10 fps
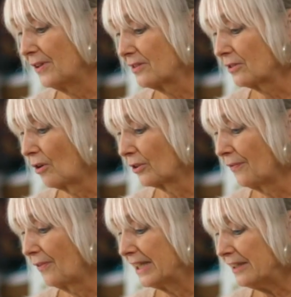it's got a
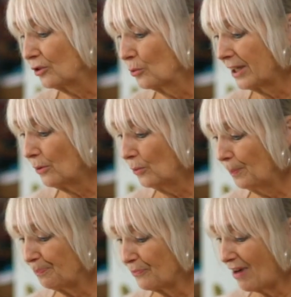funny squiggle
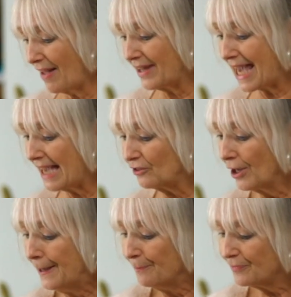around the edge.
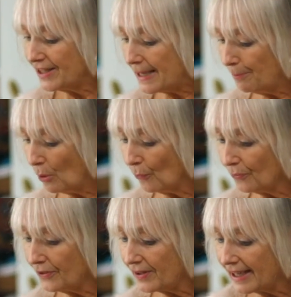The
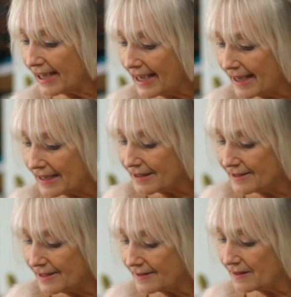important thing is
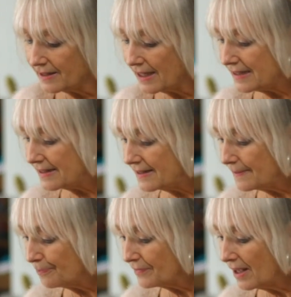that it's
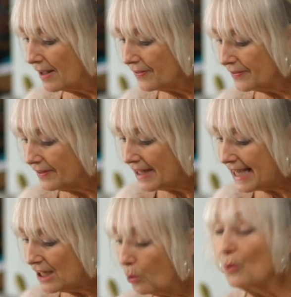
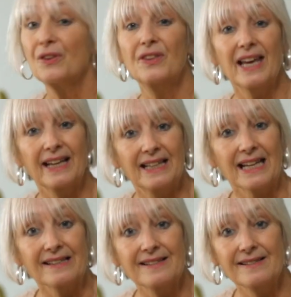equal
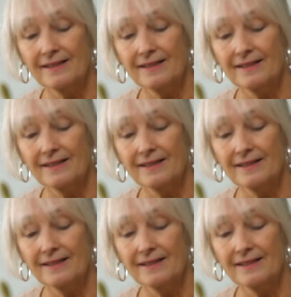thickness